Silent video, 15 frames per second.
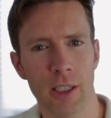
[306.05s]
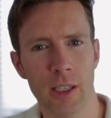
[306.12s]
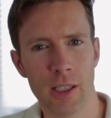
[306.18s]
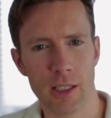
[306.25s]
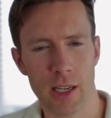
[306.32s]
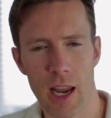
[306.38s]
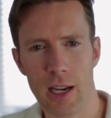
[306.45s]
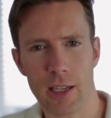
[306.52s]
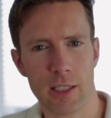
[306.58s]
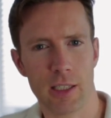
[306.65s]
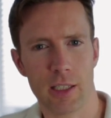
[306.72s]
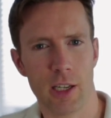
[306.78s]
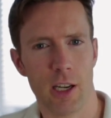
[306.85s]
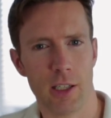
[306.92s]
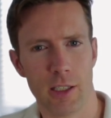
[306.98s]
So
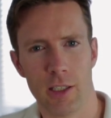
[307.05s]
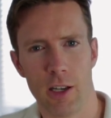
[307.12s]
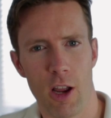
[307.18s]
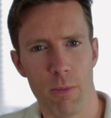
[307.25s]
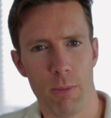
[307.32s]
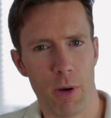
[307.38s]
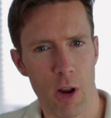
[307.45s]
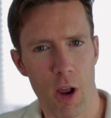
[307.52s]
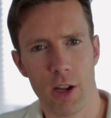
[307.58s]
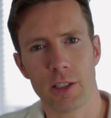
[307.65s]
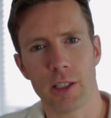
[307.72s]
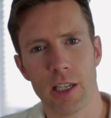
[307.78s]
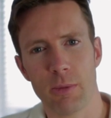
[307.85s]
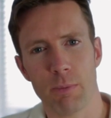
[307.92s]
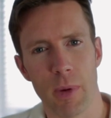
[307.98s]
exercises like
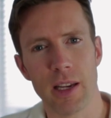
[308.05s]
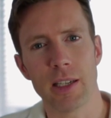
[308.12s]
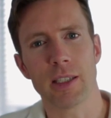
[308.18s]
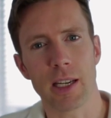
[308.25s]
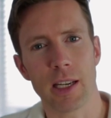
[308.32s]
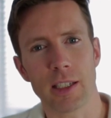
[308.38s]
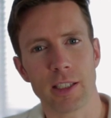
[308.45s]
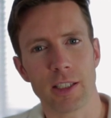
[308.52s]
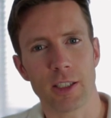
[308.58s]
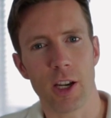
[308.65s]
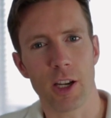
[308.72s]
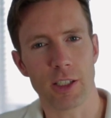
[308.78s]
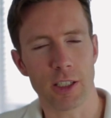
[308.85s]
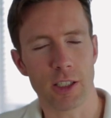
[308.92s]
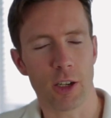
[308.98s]
Pilates-based
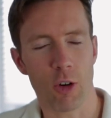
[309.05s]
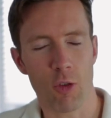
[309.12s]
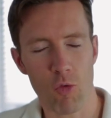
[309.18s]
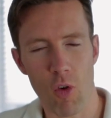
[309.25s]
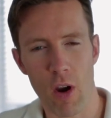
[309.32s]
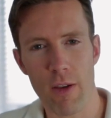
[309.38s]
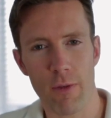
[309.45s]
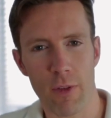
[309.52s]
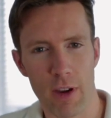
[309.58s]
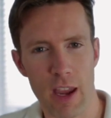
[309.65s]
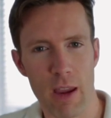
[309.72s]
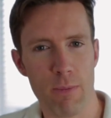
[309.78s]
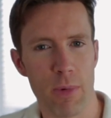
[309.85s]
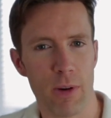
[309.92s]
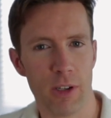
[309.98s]
exercises are great for
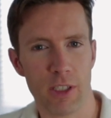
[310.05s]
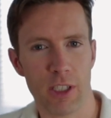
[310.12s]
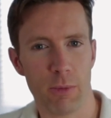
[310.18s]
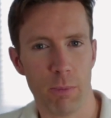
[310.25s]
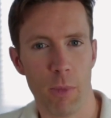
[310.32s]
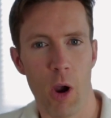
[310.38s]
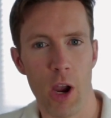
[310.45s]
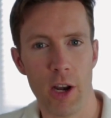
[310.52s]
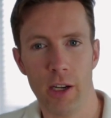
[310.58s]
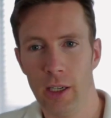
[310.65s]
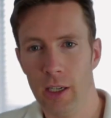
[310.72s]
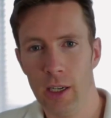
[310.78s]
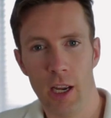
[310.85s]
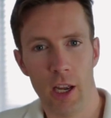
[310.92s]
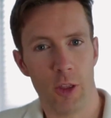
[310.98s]
keeping the spine
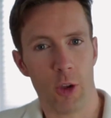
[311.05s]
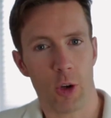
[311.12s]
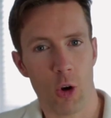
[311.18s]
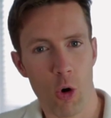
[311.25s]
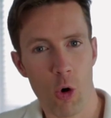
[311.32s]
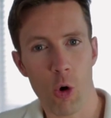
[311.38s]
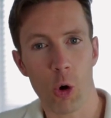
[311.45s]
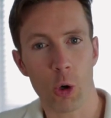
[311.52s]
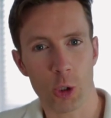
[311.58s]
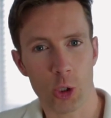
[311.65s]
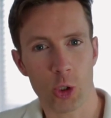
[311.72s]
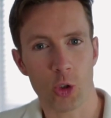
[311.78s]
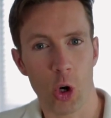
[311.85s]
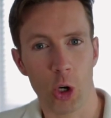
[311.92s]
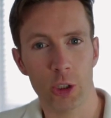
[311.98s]
and the core
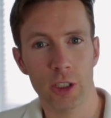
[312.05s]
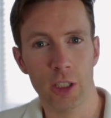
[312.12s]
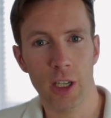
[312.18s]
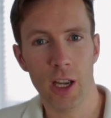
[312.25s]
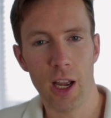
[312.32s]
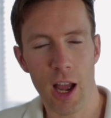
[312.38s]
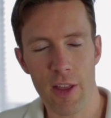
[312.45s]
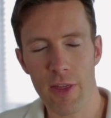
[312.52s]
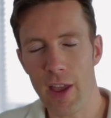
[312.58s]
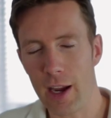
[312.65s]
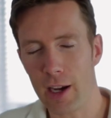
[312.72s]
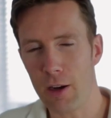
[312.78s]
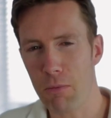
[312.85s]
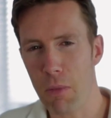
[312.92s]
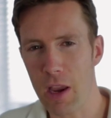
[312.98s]
strong, and
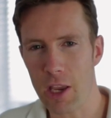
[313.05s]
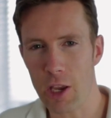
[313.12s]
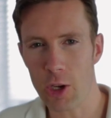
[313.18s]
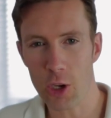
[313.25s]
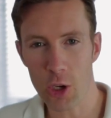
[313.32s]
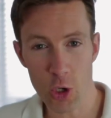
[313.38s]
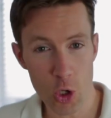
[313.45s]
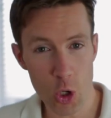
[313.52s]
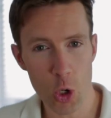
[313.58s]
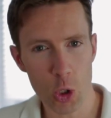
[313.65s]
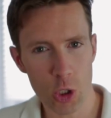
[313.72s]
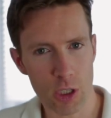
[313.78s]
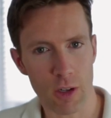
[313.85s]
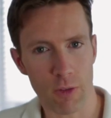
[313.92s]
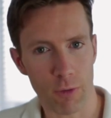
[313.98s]
that can make a
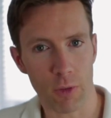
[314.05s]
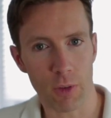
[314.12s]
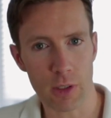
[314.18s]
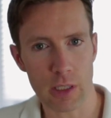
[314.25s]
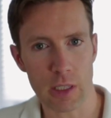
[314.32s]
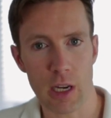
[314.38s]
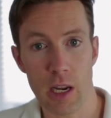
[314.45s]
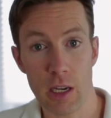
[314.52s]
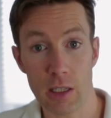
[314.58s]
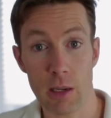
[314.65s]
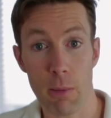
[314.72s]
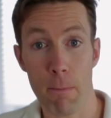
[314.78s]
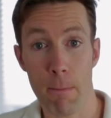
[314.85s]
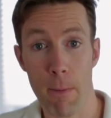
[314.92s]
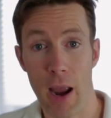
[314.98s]
huge difference to
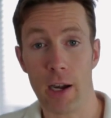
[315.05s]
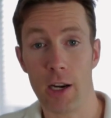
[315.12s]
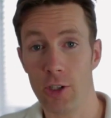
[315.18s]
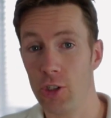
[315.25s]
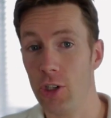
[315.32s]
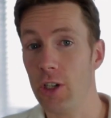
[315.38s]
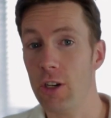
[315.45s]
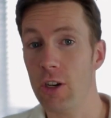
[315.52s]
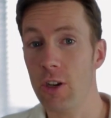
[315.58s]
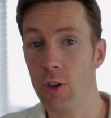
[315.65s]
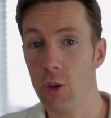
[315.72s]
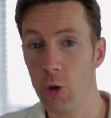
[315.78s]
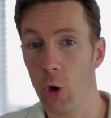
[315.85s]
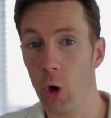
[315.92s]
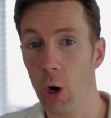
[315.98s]
managing
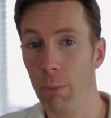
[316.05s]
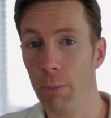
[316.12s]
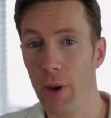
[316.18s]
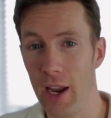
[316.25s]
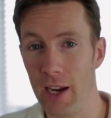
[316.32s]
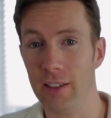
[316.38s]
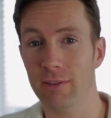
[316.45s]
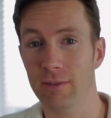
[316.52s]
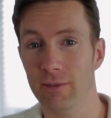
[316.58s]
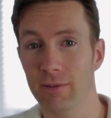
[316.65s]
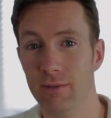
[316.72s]
your pain.